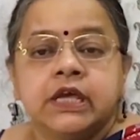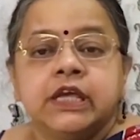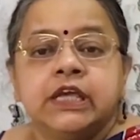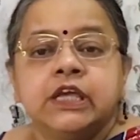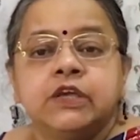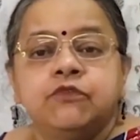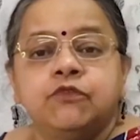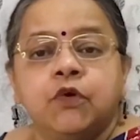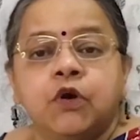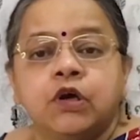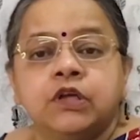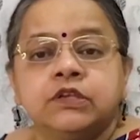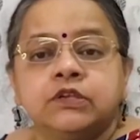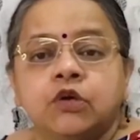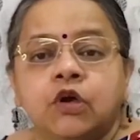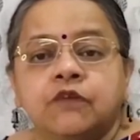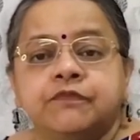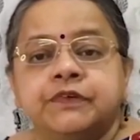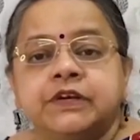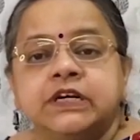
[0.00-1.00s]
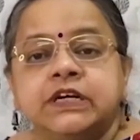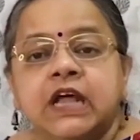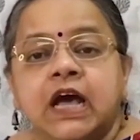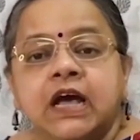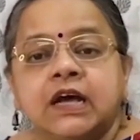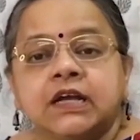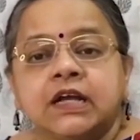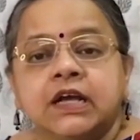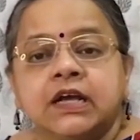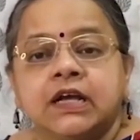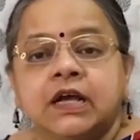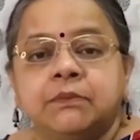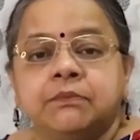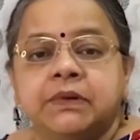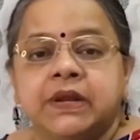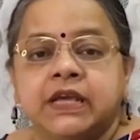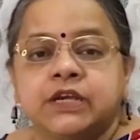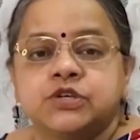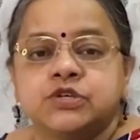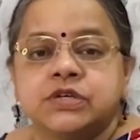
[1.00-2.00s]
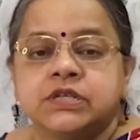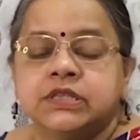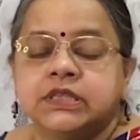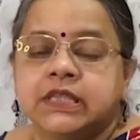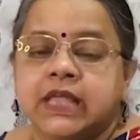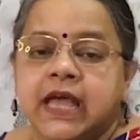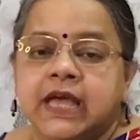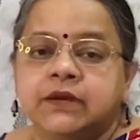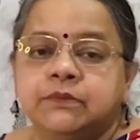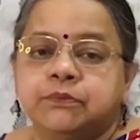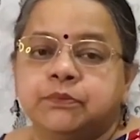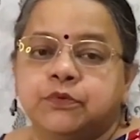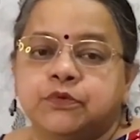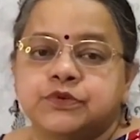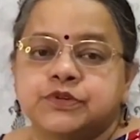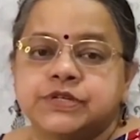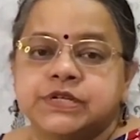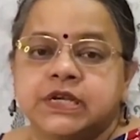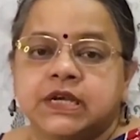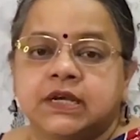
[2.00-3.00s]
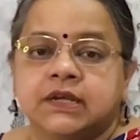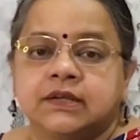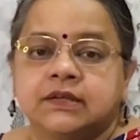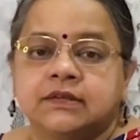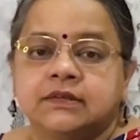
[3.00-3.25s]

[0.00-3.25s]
he was of a darker complexion than Portia.